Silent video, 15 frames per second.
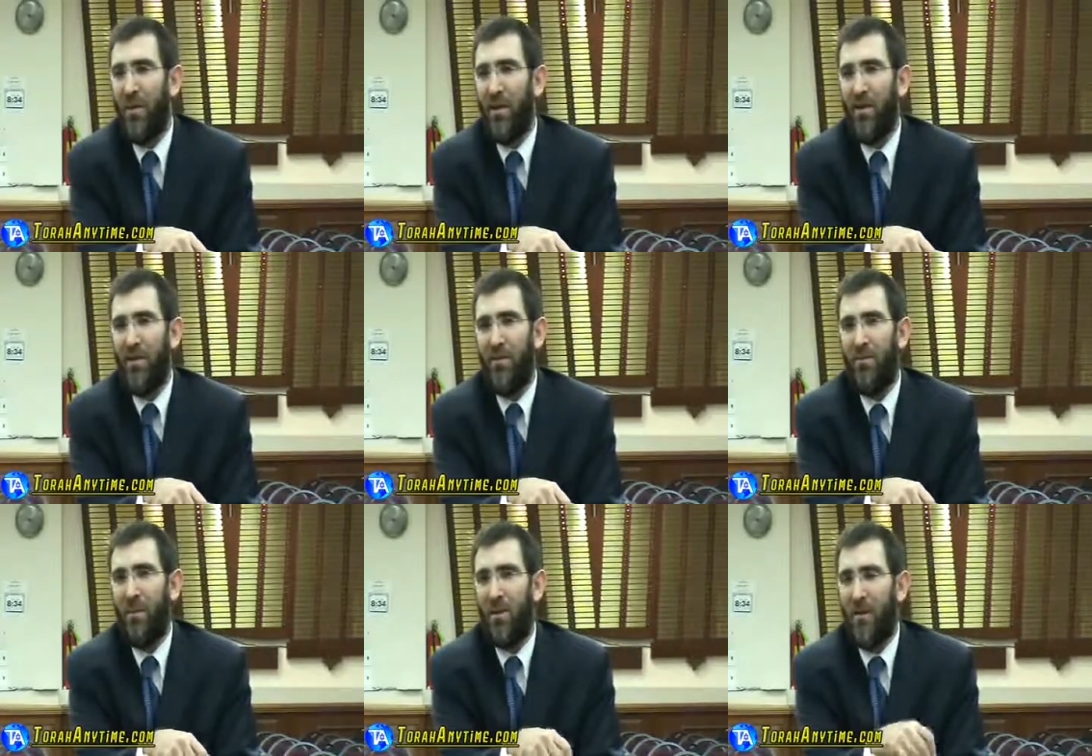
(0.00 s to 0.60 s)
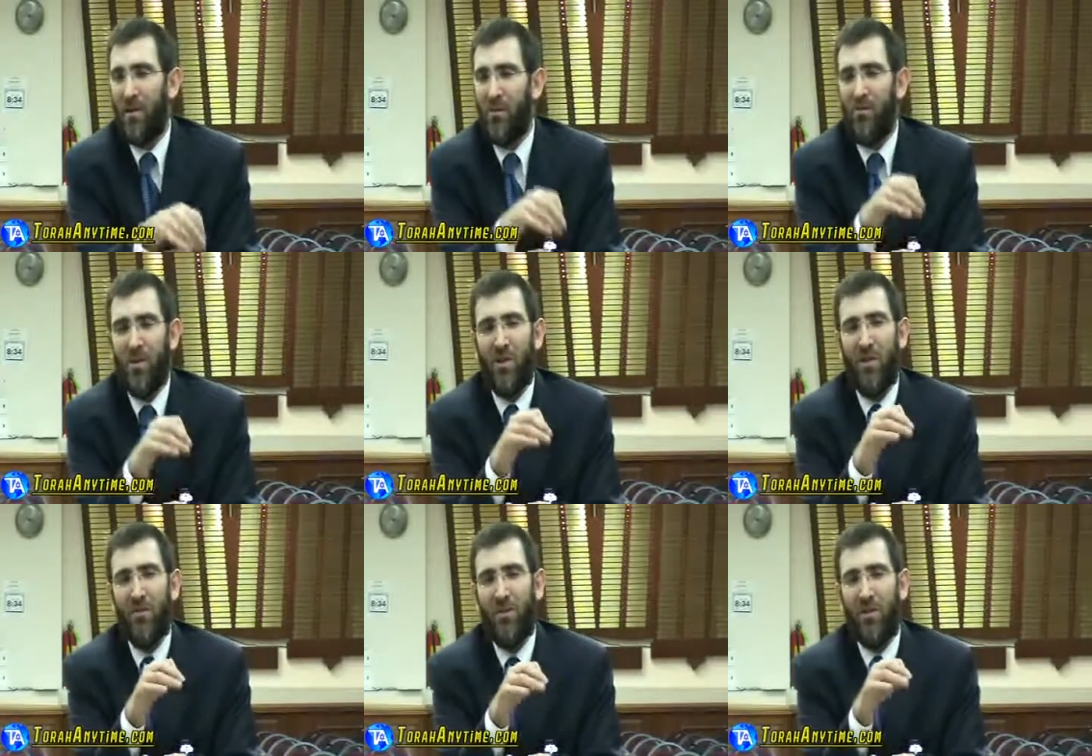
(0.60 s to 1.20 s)
and because
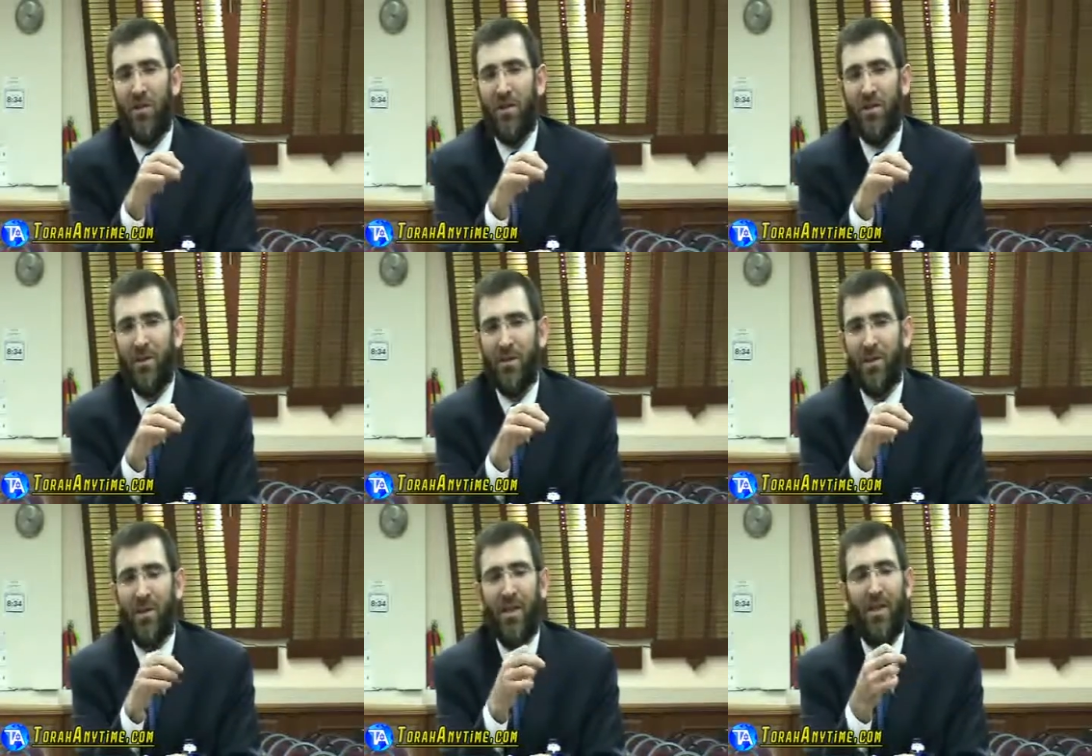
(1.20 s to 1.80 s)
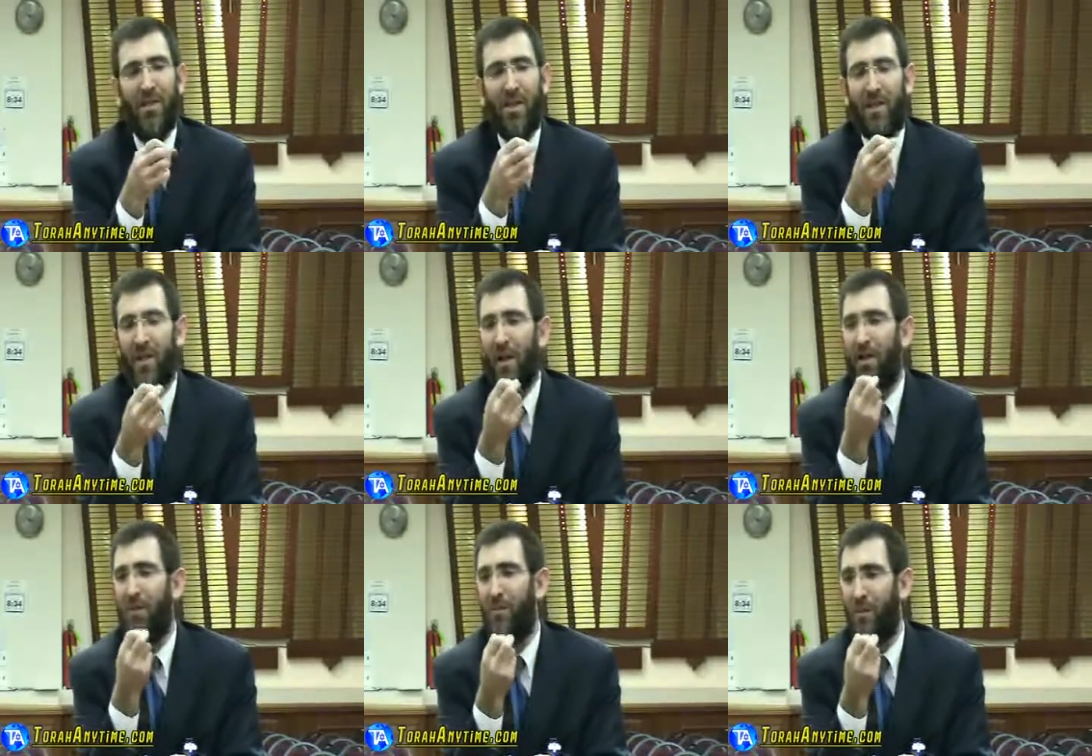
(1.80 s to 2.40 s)
we don't see that
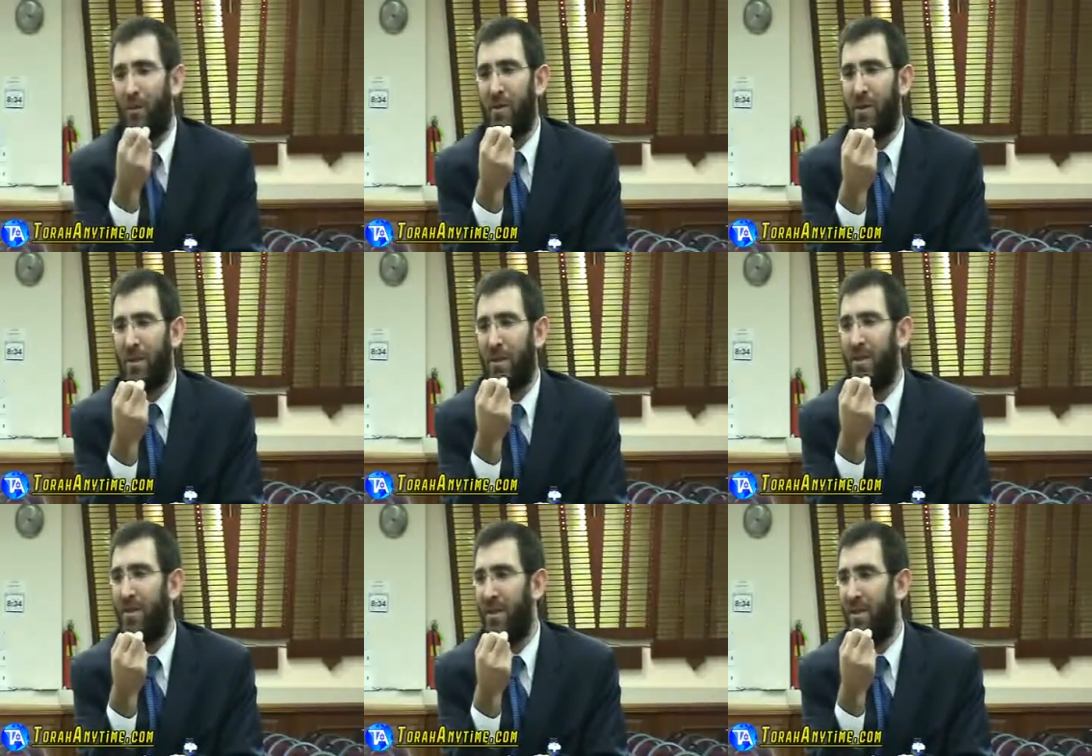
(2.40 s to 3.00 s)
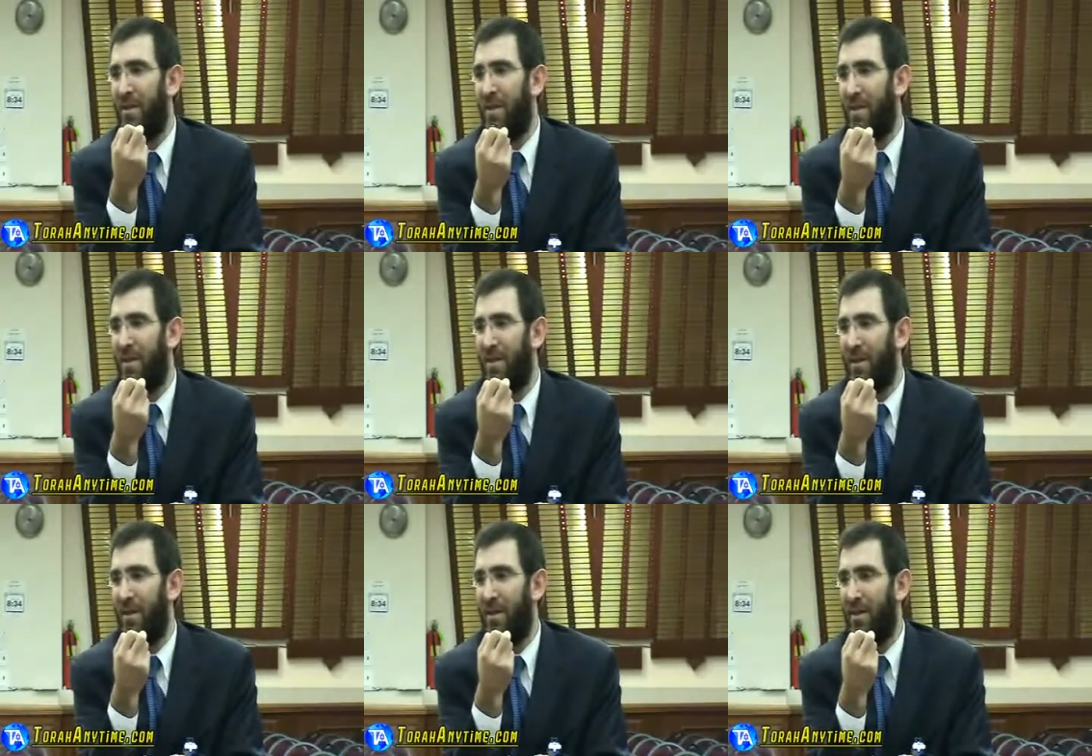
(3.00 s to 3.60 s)
the other person
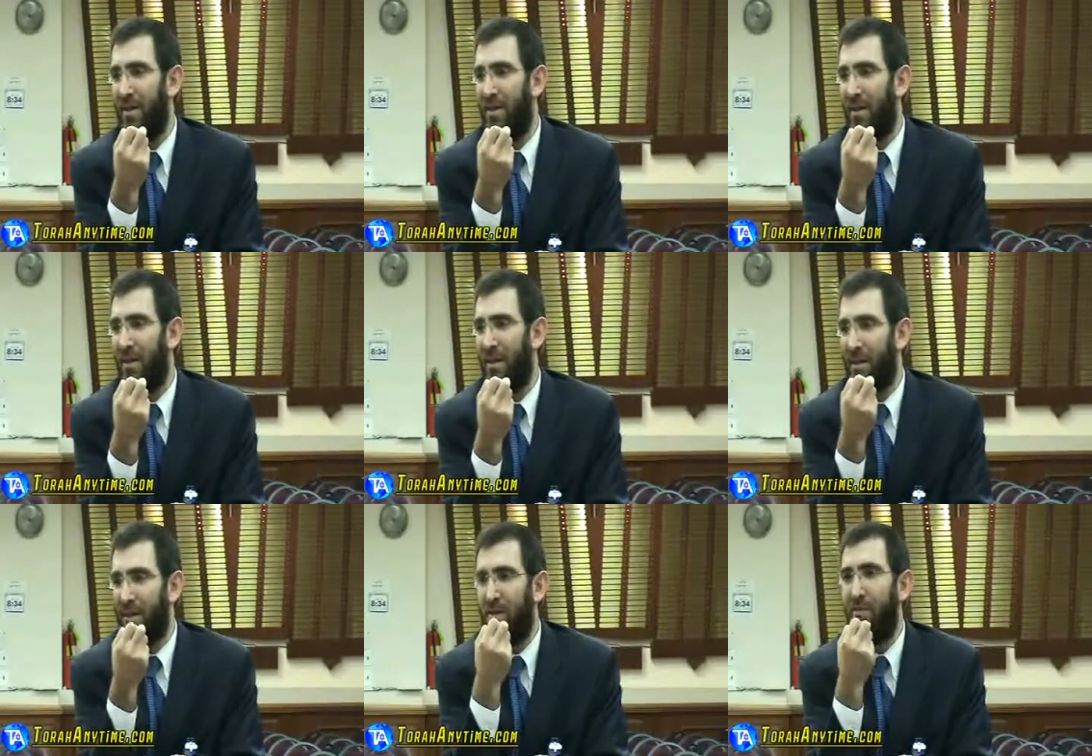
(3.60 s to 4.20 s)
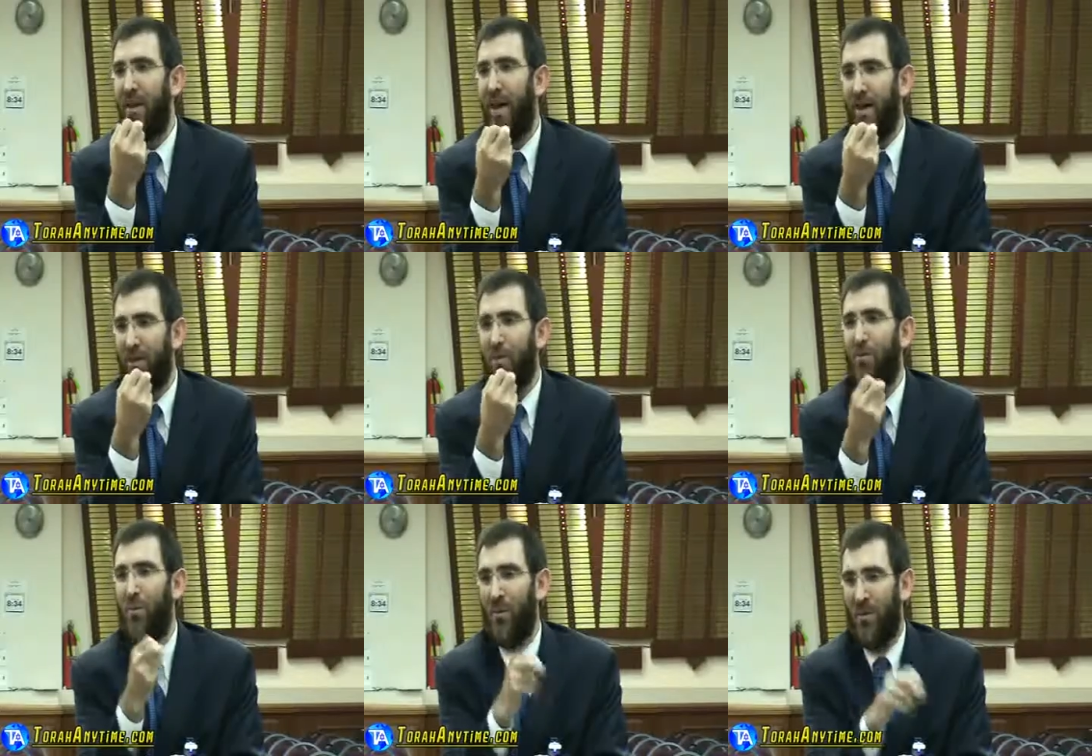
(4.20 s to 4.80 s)
is
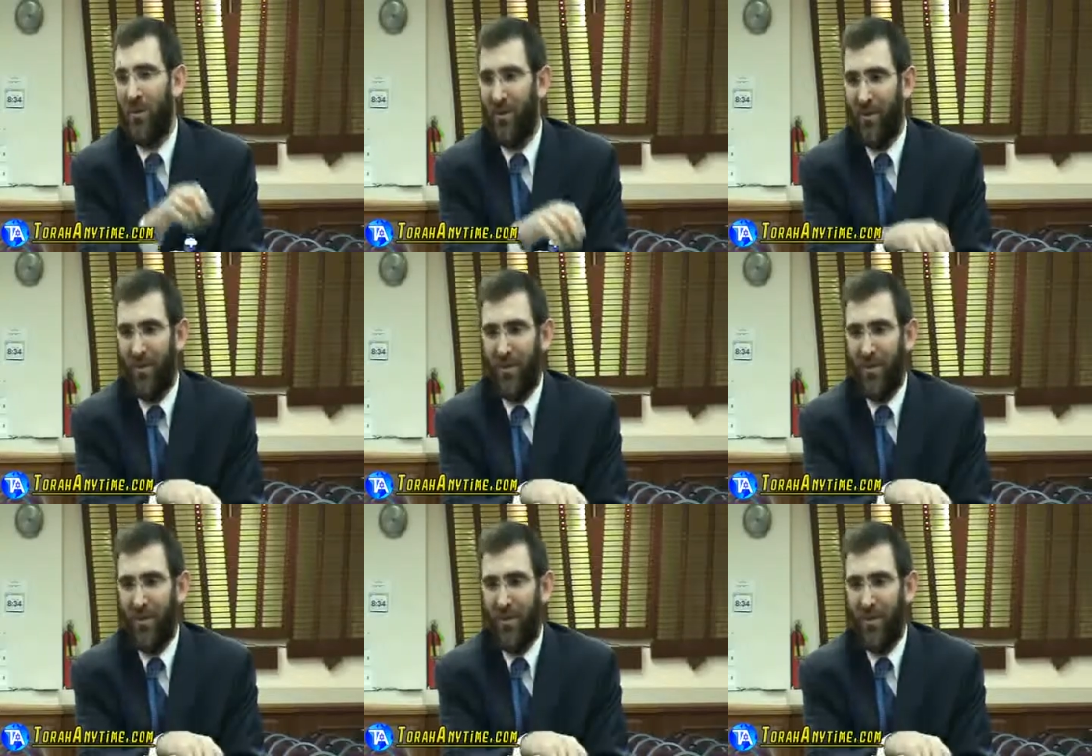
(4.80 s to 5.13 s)
valuable.